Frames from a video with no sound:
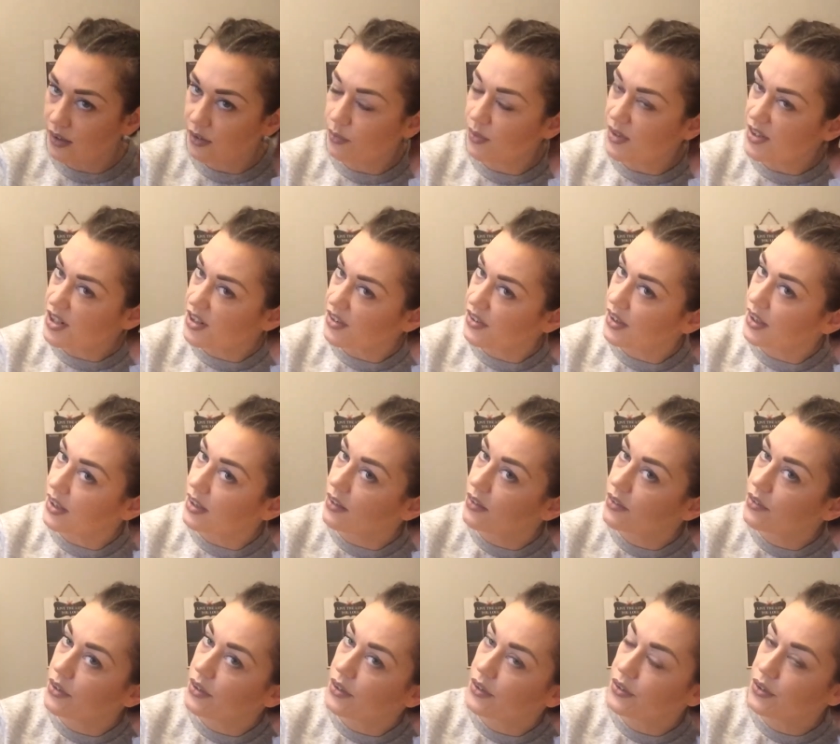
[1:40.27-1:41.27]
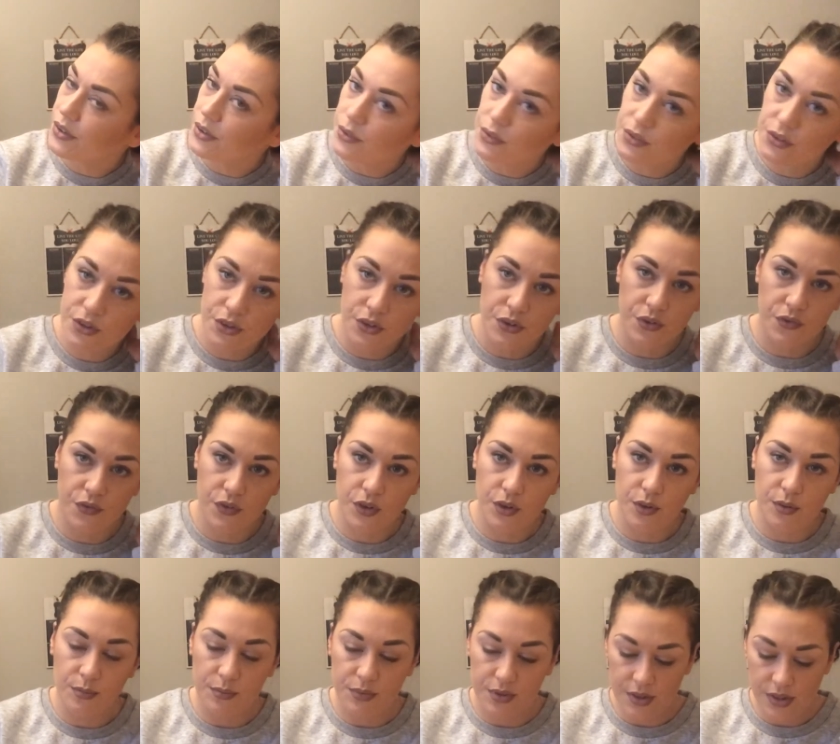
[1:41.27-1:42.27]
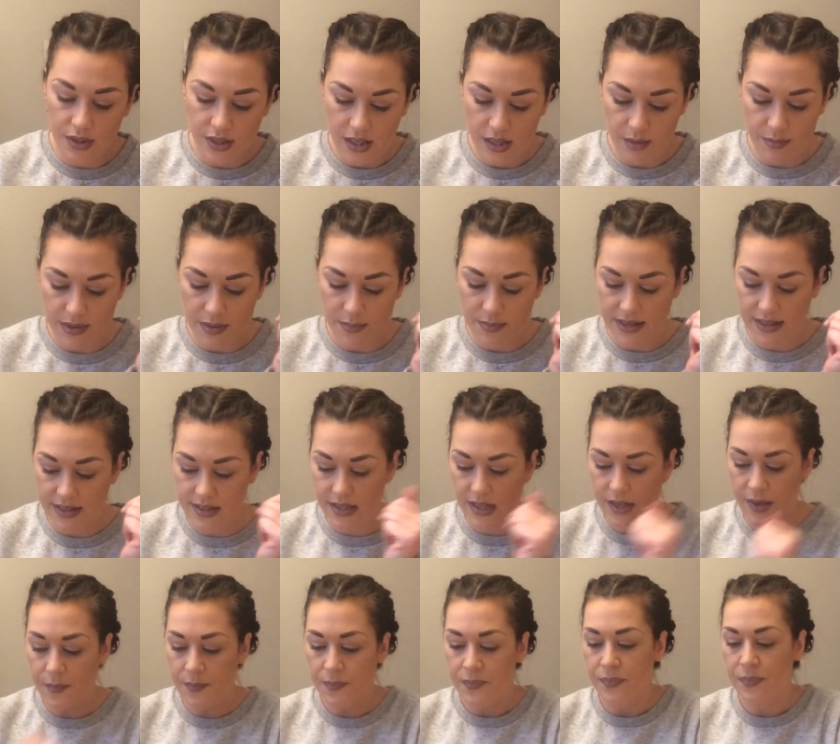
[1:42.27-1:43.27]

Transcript: which I think sort of suits the other rooms a bit better.